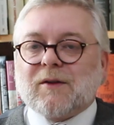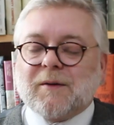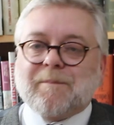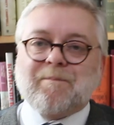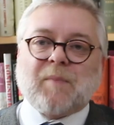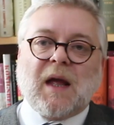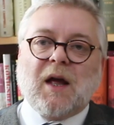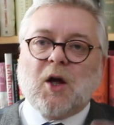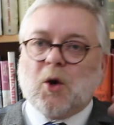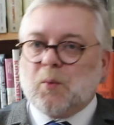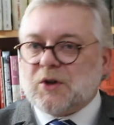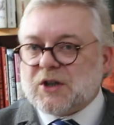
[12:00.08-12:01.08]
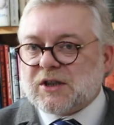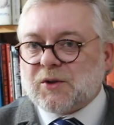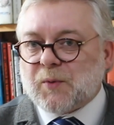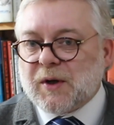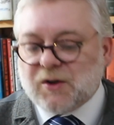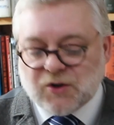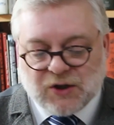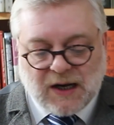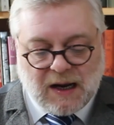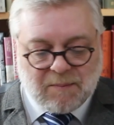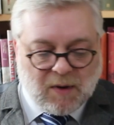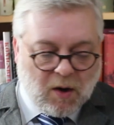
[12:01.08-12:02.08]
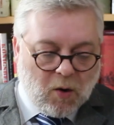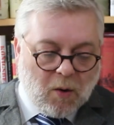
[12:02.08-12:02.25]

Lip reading: them, which is a real shame.